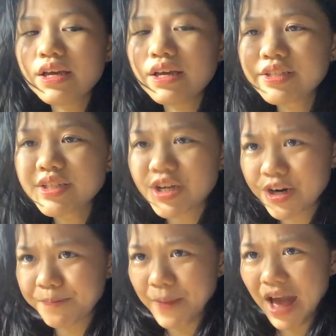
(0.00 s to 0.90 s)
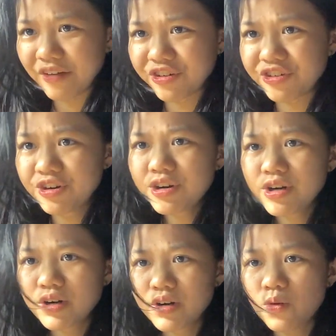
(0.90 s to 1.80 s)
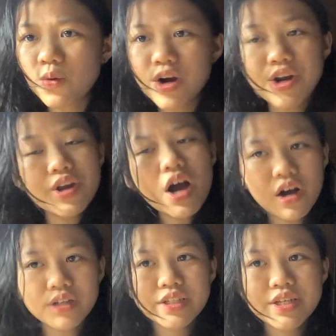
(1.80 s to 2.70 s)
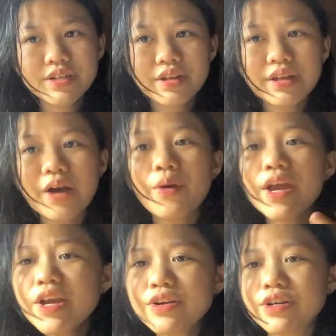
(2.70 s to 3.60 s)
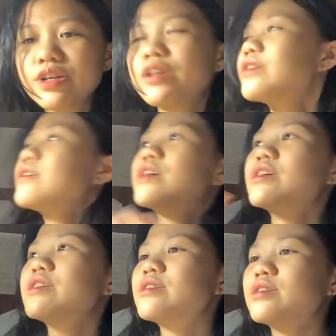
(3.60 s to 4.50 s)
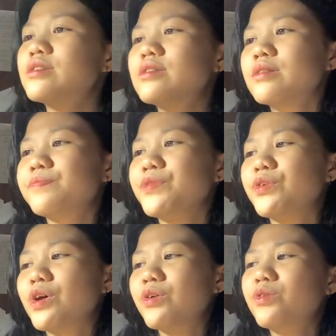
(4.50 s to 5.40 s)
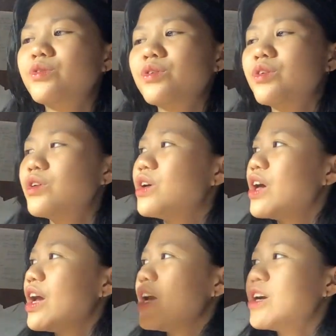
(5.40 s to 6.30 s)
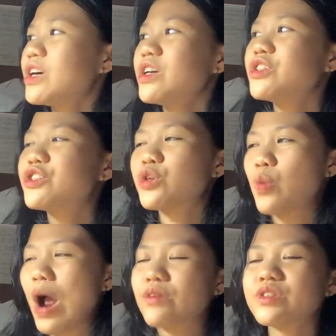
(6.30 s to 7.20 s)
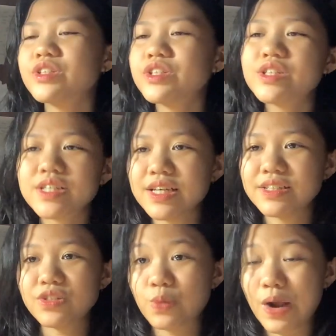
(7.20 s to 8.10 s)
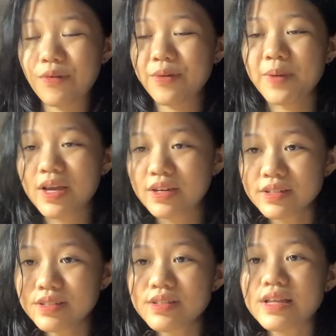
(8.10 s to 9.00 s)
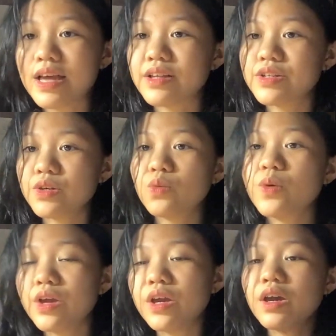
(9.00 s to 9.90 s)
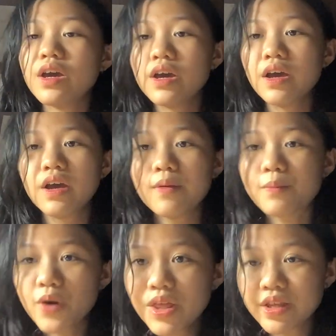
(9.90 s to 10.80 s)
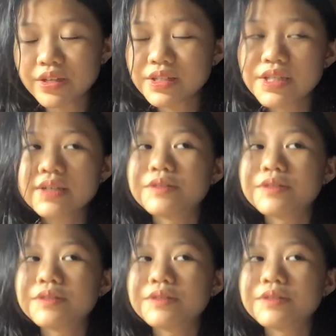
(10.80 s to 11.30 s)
is air matter or not? Now, air is, air is surrounded by us and we breathe it.